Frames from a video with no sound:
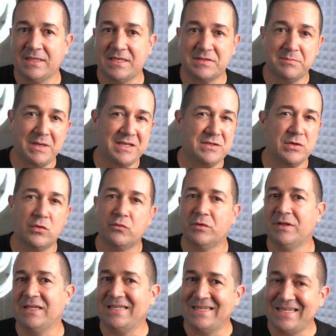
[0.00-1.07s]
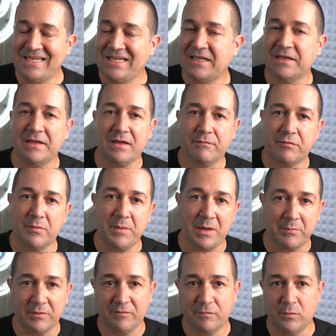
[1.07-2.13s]
as men don't really need an
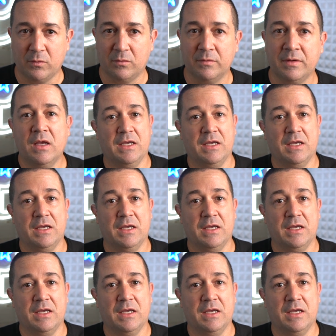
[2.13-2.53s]
inframammary fold.